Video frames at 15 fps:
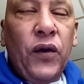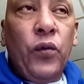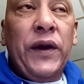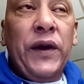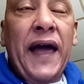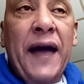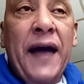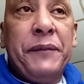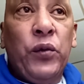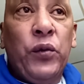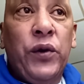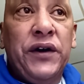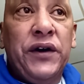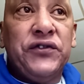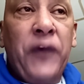What happened
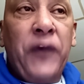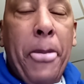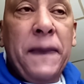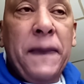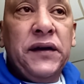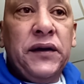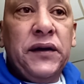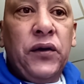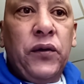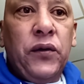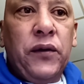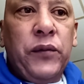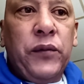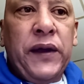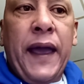was
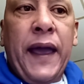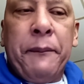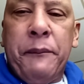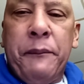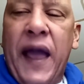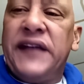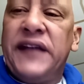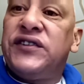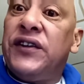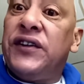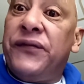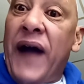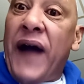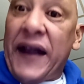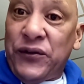he made it to the
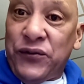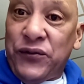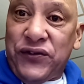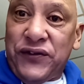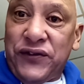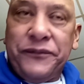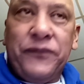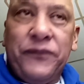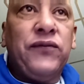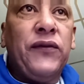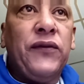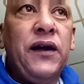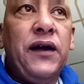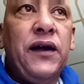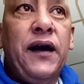finals,
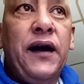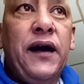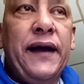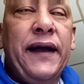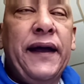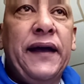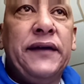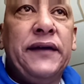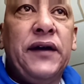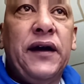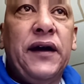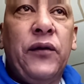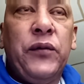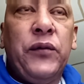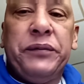and
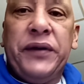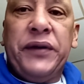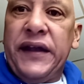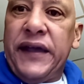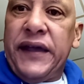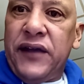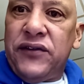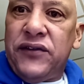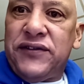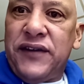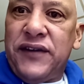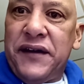we played against